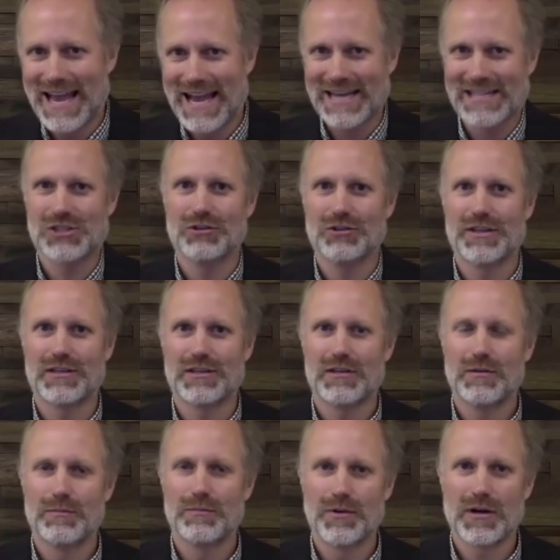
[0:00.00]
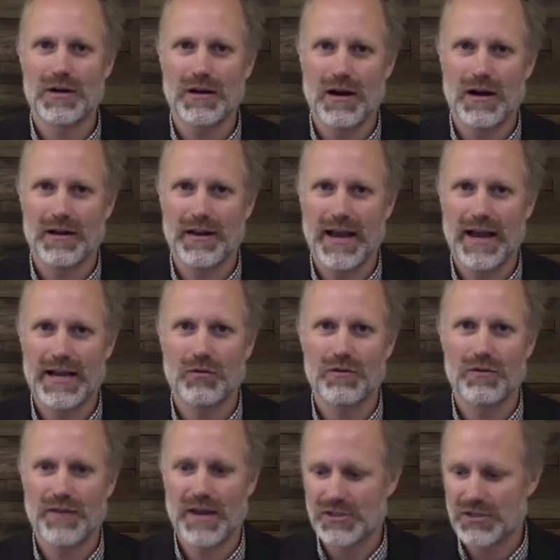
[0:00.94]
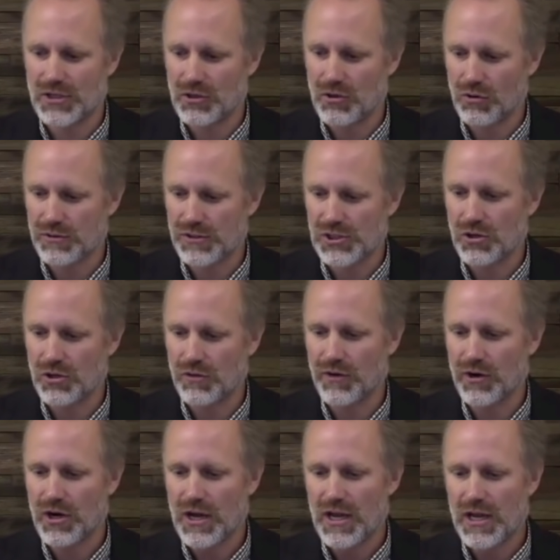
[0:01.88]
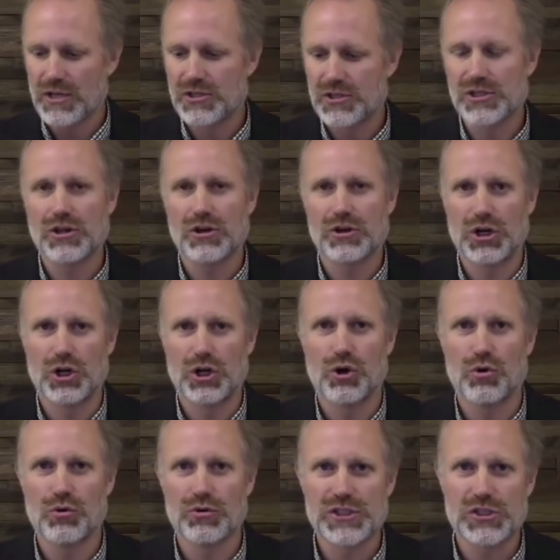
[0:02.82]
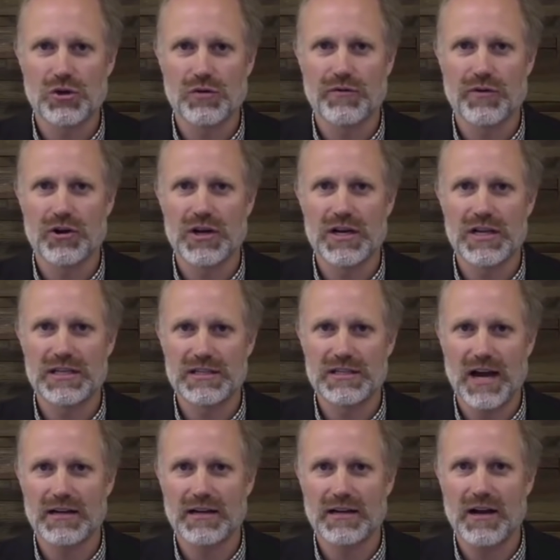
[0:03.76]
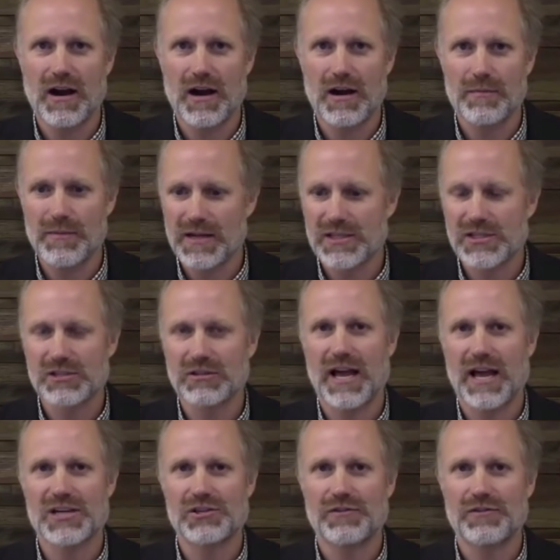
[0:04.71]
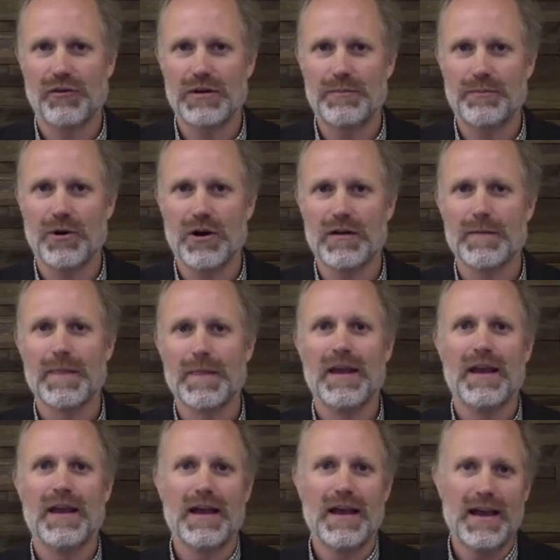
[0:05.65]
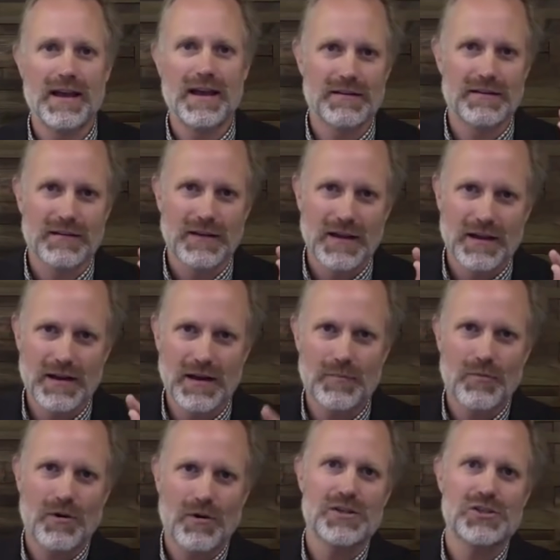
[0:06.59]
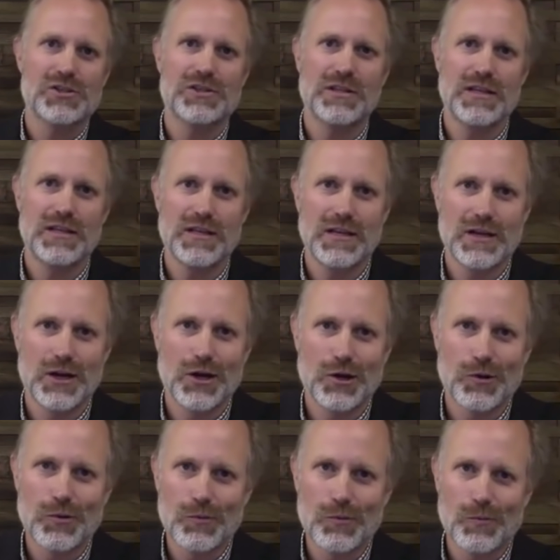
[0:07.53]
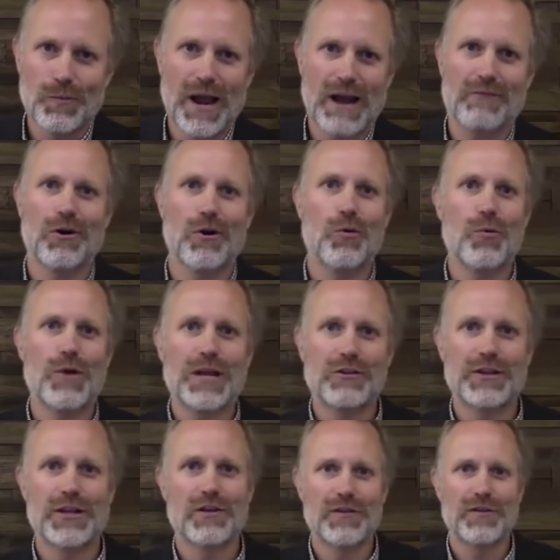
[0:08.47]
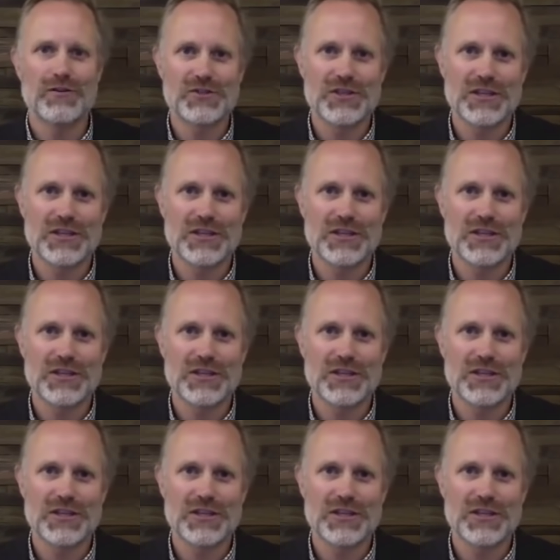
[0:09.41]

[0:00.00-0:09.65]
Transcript: excellent book on how to invest in gold and silver. Just go to goldsilver.com slash free book. And come watch the uh, macro weekly interviews